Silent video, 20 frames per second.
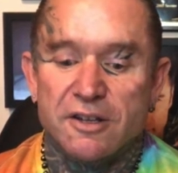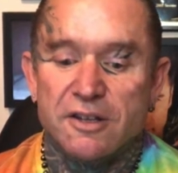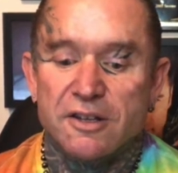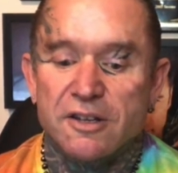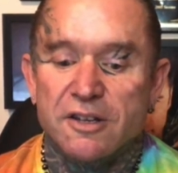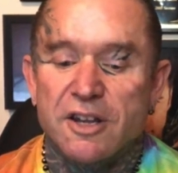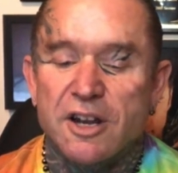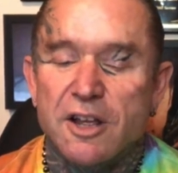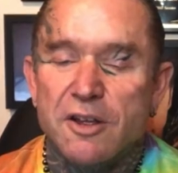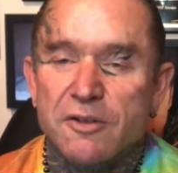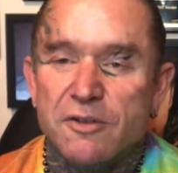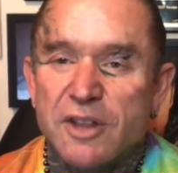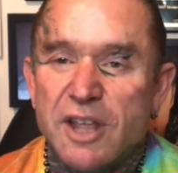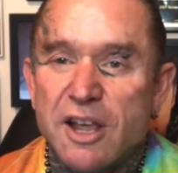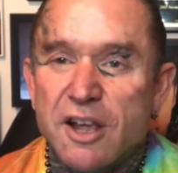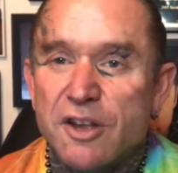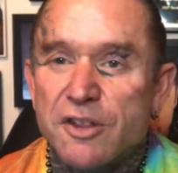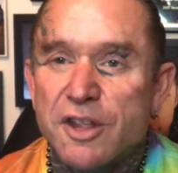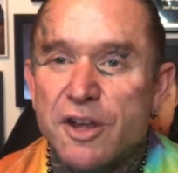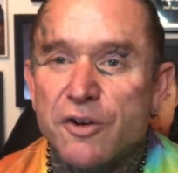you know, they
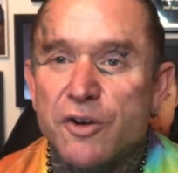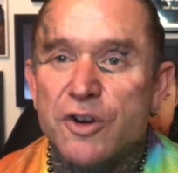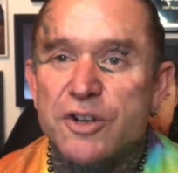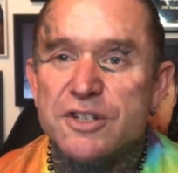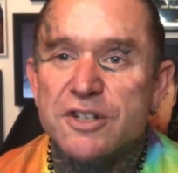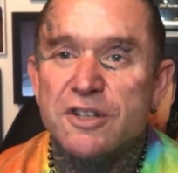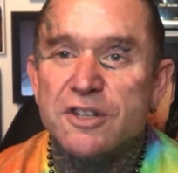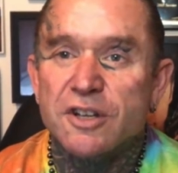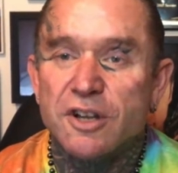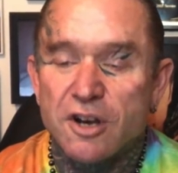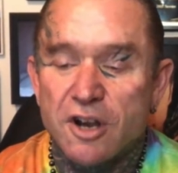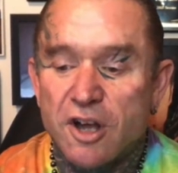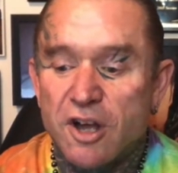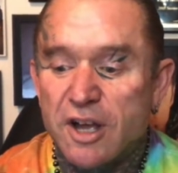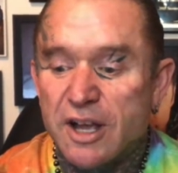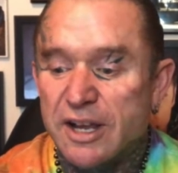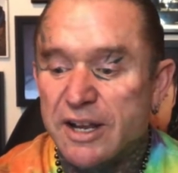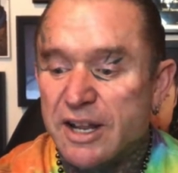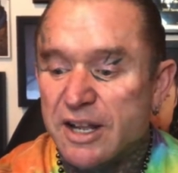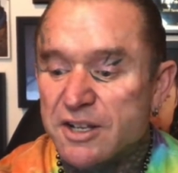got no reason to
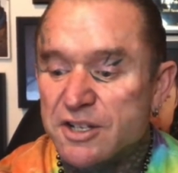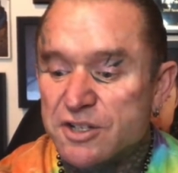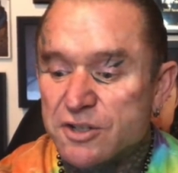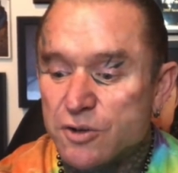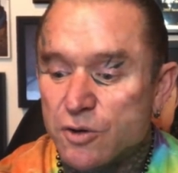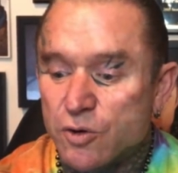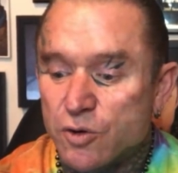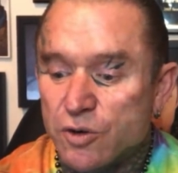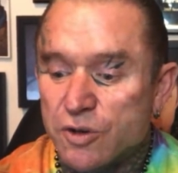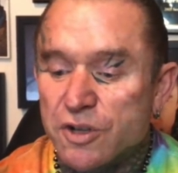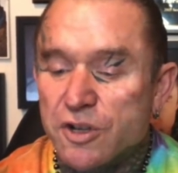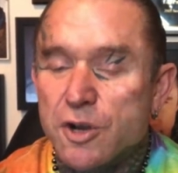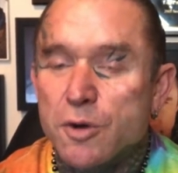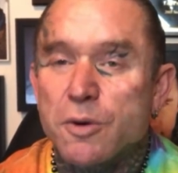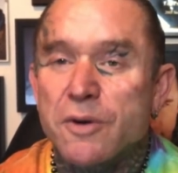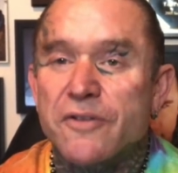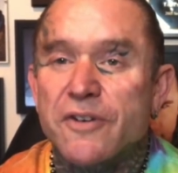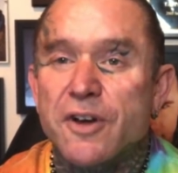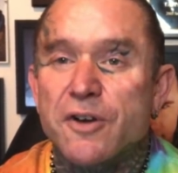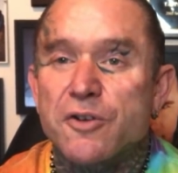lie. They saw
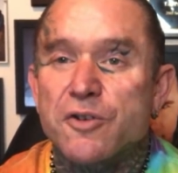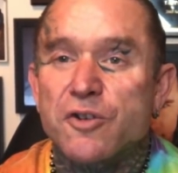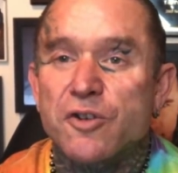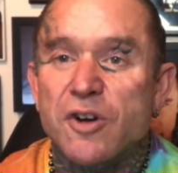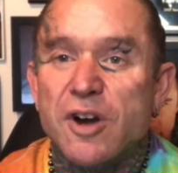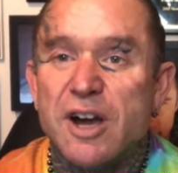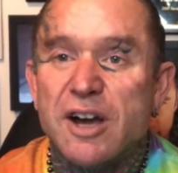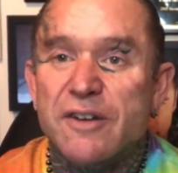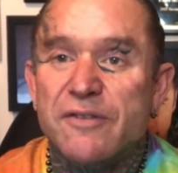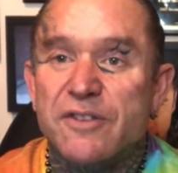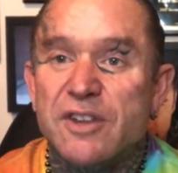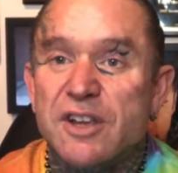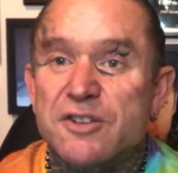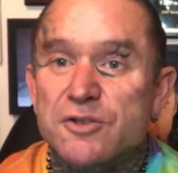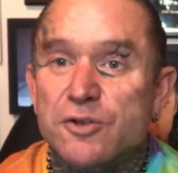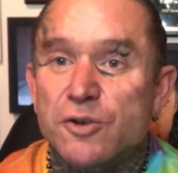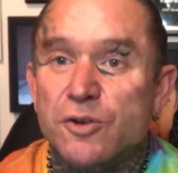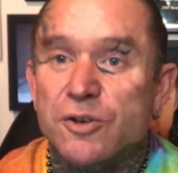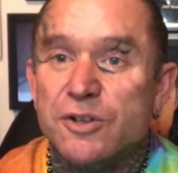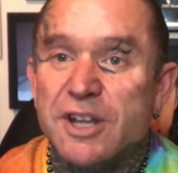UFO craft, they
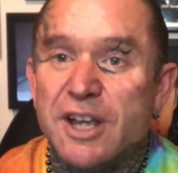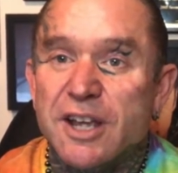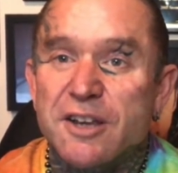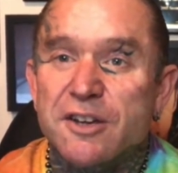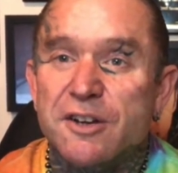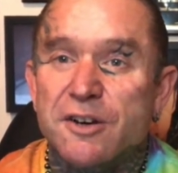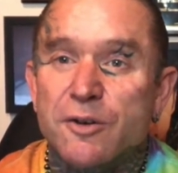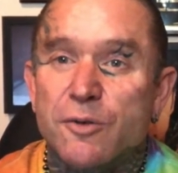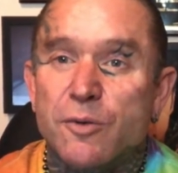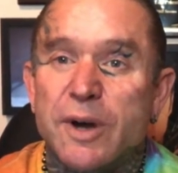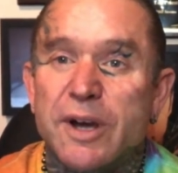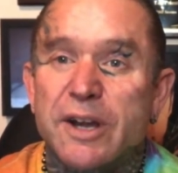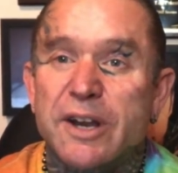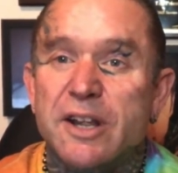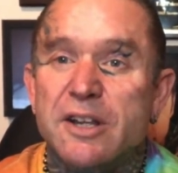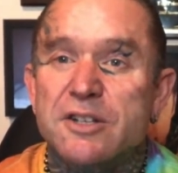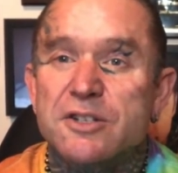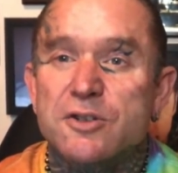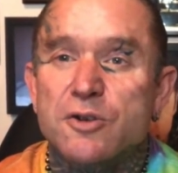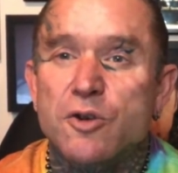saw it taken away, they
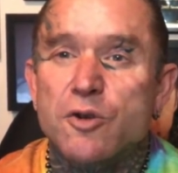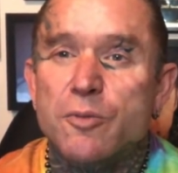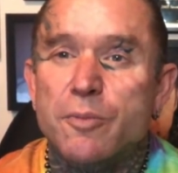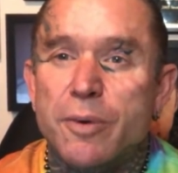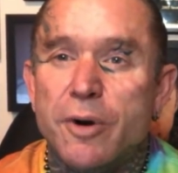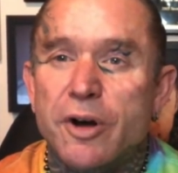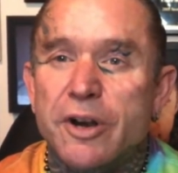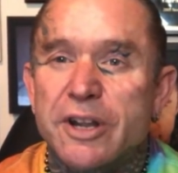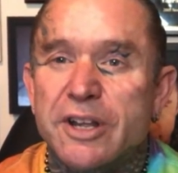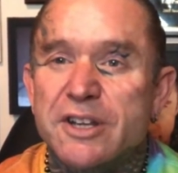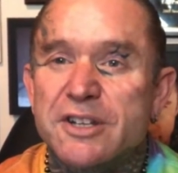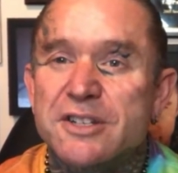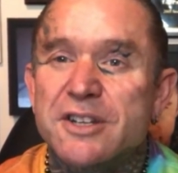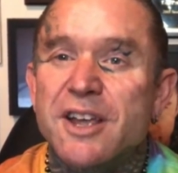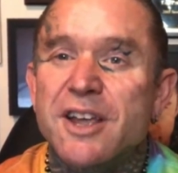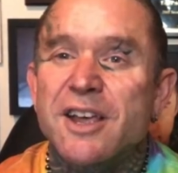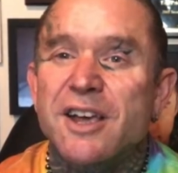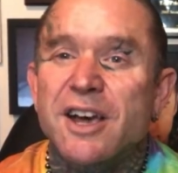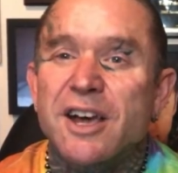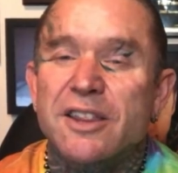saw bodies,
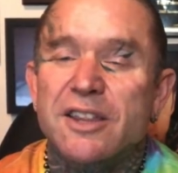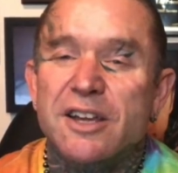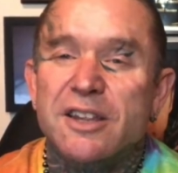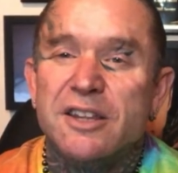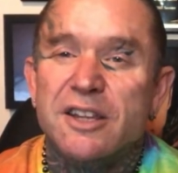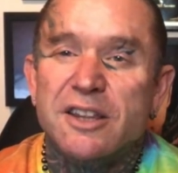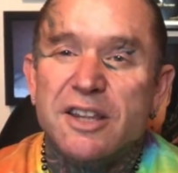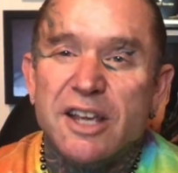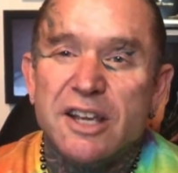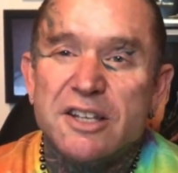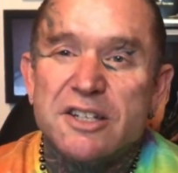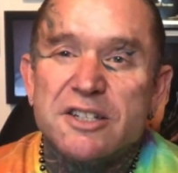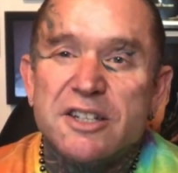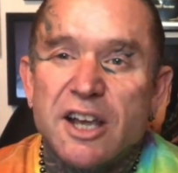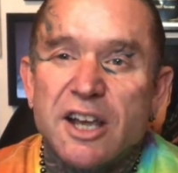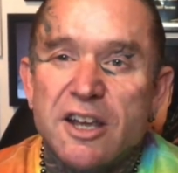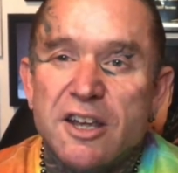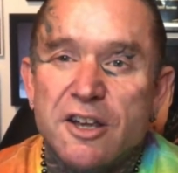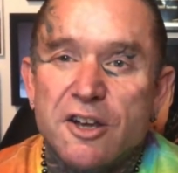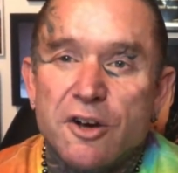and then the next
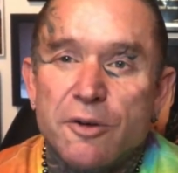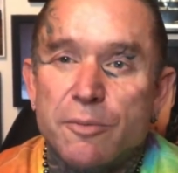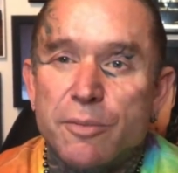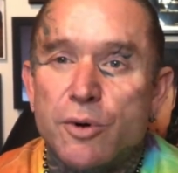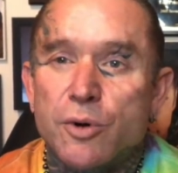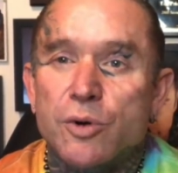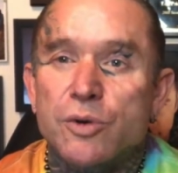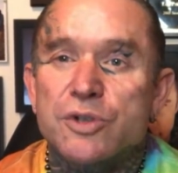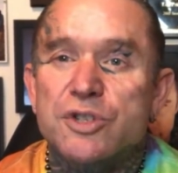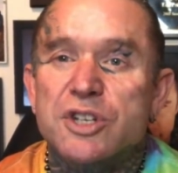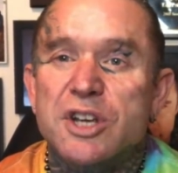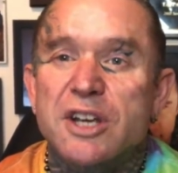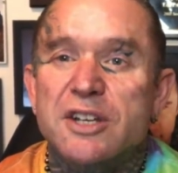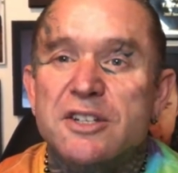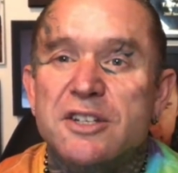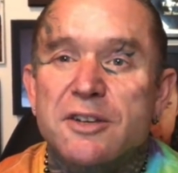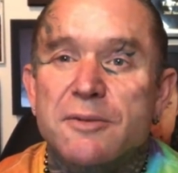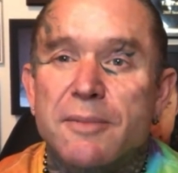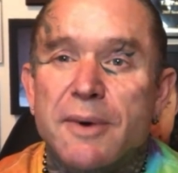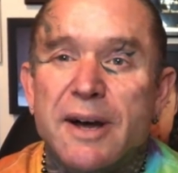day you got poor
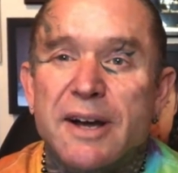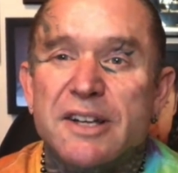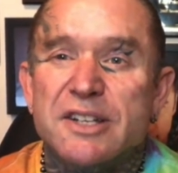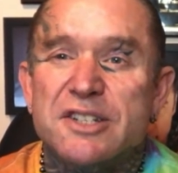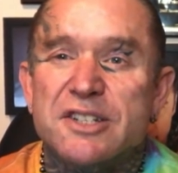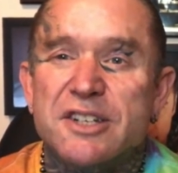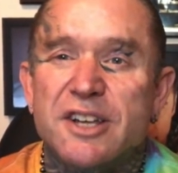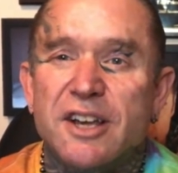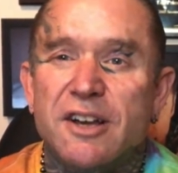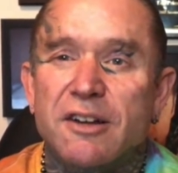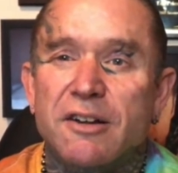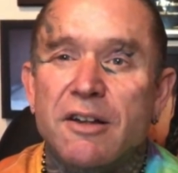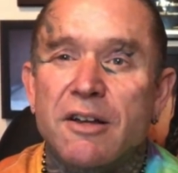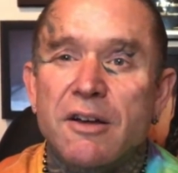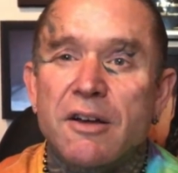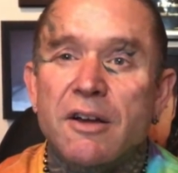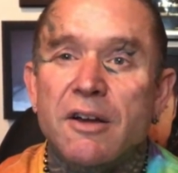Jesse Marcel.